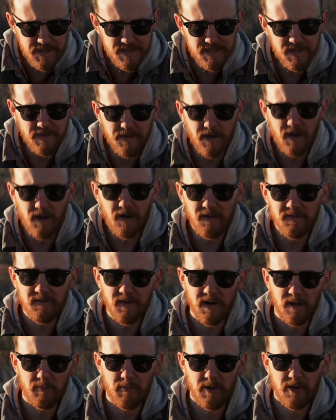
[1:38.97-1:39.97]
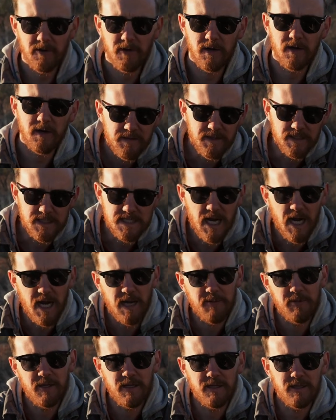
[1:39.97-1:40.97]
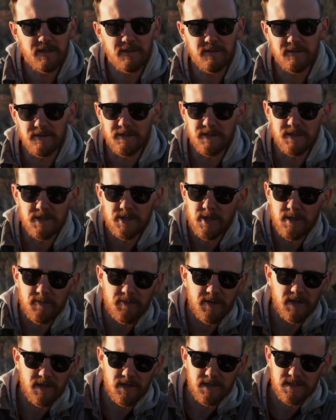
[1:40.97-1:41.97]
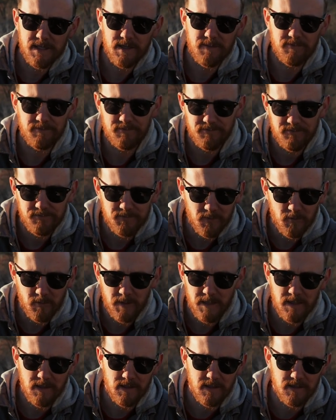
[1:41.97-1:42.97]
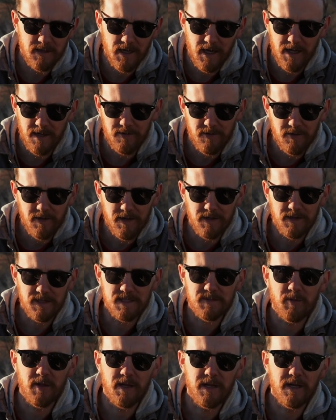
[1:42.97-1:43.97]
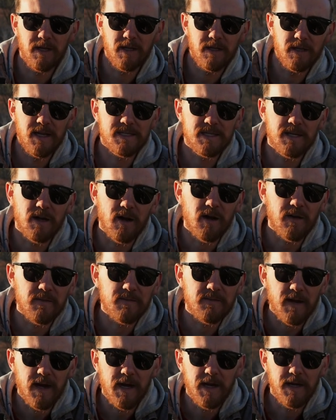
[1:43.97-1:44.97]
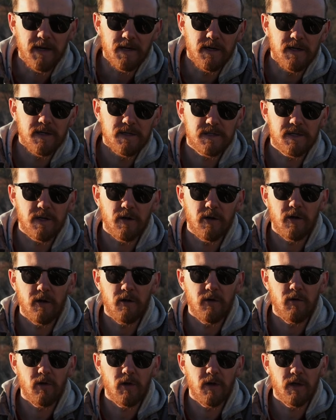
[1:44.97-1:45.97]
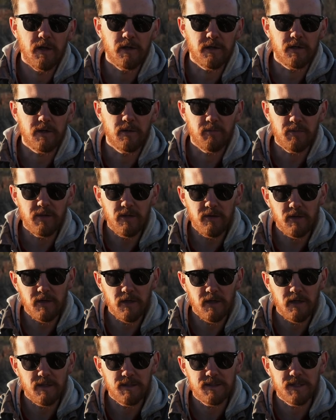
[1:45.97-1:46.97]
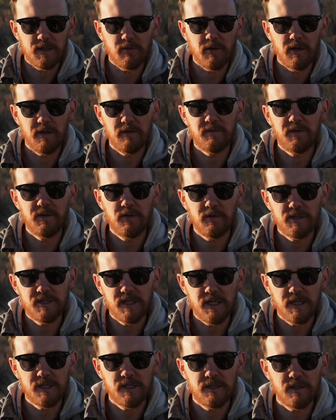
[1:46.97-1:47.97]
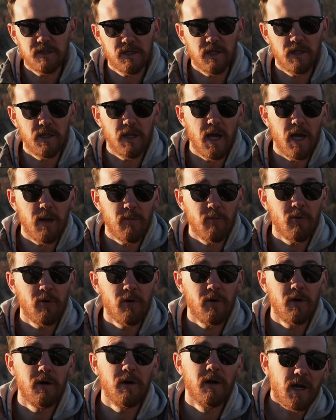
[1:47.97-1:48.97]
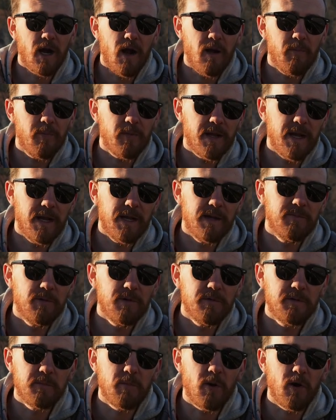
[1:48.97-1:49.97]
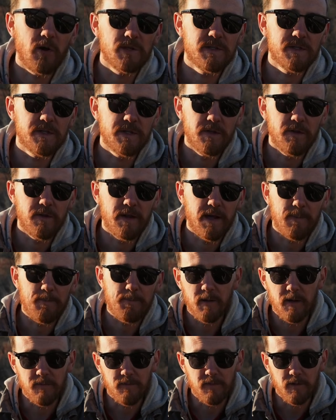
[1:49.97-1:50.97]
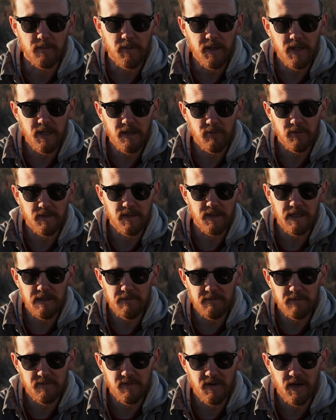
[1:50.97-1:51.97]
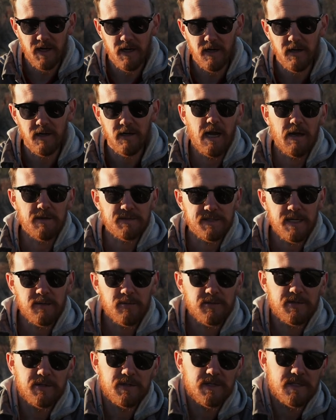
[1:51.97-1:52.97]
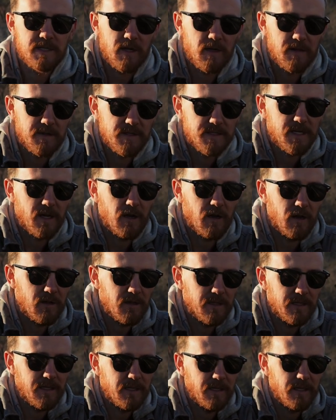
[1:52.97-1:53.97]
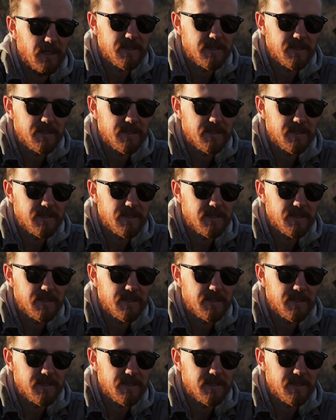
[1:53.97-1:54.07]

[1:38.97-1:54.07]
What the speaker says: is on the odd fire motor, the timing, the distributor, something weird, I don't know how to explain it. It's an odd fire. So at a computer to run fuel injection, there's a lot more complicated moving parts to do that. But for me, with the even fire, I was able to install this Holley